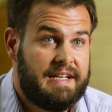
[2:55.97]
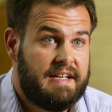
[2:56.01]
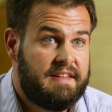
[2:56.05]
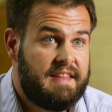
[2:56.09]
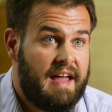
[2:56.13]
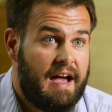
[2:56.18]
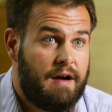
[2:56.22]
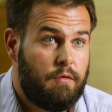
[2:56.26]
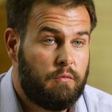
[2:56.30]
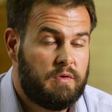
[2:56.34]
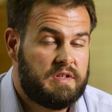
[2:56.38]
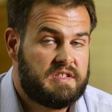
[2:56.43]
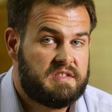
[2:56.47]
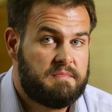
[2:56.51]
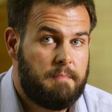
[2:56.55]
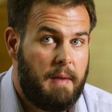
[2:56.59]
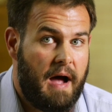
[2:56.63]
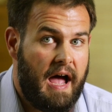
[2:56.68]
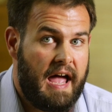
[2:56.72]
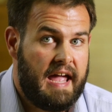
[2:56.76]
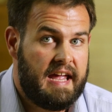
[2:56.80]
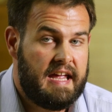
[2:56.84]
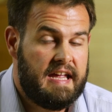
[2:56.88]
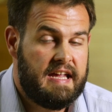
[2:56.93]
did that was
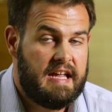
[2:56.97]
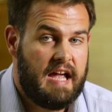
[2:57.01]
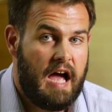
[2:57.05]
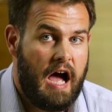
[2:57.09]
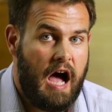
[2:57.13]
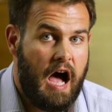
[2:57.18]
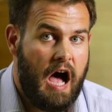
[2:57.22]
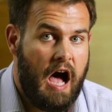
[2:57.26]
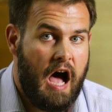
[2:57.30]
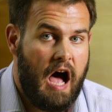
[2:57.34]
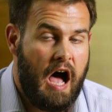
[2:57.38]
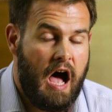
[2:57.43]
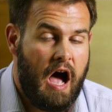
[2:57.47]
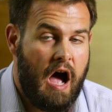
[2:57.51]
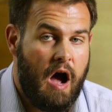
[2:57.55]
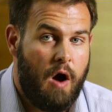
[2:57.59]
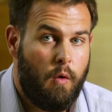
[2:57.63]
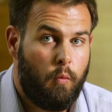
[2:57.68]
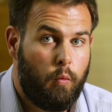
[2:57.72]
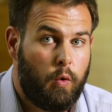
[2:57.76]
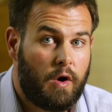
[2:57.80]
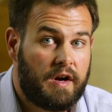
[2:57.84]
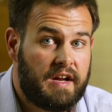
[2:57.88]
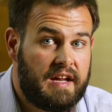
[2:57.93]
by
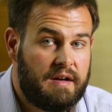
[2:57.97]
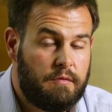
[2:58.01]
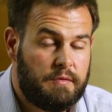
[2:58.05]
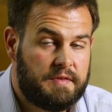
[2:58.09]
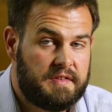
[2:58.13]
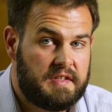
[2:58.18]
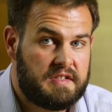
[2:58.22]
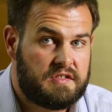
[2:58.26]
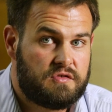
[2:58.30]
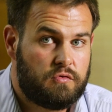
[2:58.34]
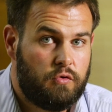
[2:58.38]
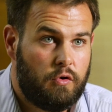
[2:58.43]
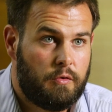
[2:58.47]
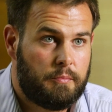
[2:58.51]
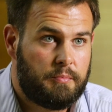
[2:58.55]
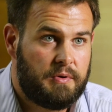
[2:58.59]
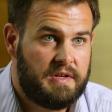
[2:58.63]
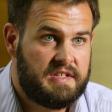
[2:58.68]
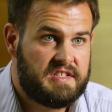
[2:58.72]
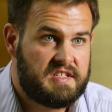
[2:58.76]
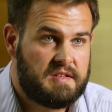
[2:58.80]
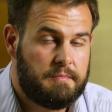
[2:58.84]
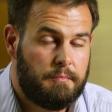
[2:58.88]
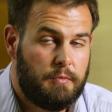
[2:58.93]
working with the school
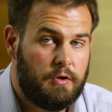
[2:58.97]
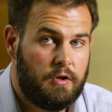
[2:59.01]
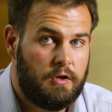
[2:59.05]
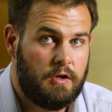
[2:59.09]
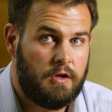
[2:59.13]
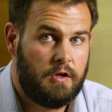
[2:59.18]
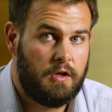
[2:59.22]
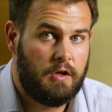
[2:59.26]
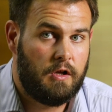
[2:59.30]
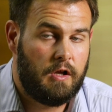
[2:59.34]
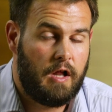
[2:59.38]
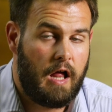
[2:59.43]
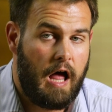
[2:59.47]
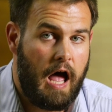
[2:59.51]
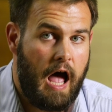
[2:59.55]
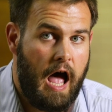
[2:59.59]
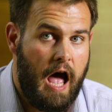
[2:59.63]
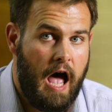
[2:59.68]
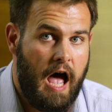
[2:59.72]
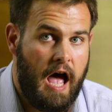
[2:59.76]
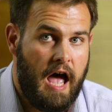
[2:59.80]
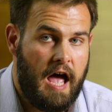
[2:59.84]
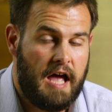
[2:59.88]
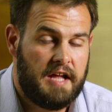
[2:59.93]
principal
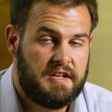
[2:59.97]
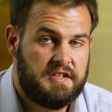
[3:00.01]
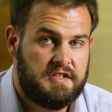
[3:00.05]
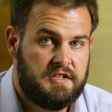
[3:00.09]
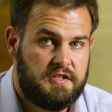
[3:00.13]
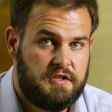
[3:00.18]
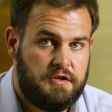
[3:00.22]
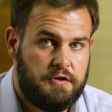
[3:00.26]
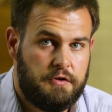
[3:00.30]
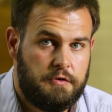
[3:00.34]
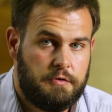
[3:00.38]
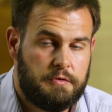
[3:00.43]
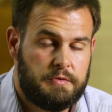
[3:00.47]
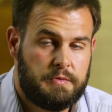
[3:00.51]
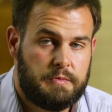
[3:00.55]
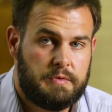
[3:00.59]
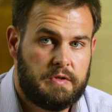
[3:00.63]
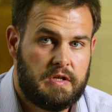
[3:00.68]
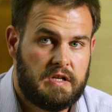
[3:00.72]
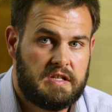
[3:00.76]
to